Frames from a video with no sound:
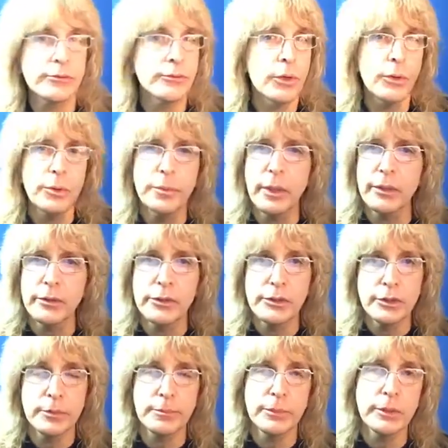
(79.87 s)
I've wrote about
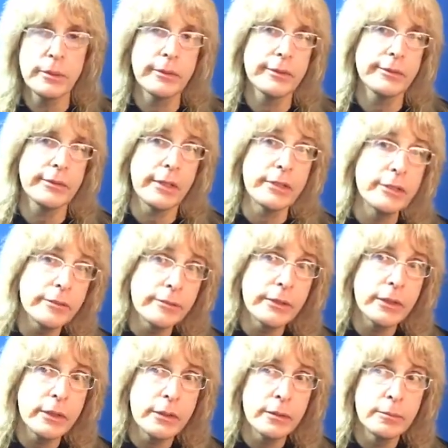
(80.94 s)
this pretty
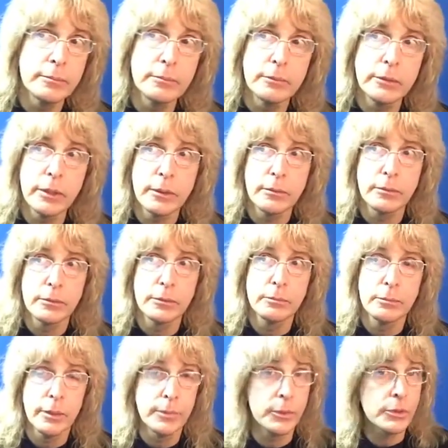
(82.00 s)
extensively in like
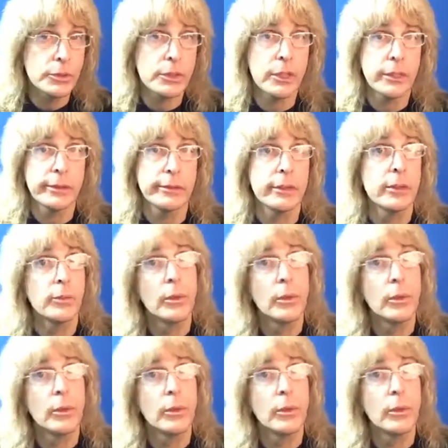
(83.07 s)
my books like